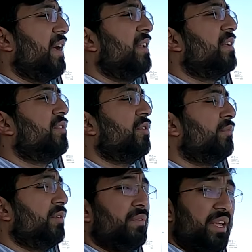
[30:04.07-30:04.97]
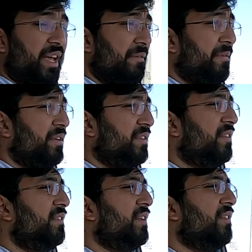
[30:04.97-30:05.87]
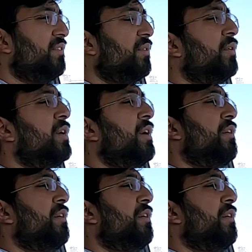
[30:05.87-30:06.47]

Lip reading: And in terms of the efficiency, so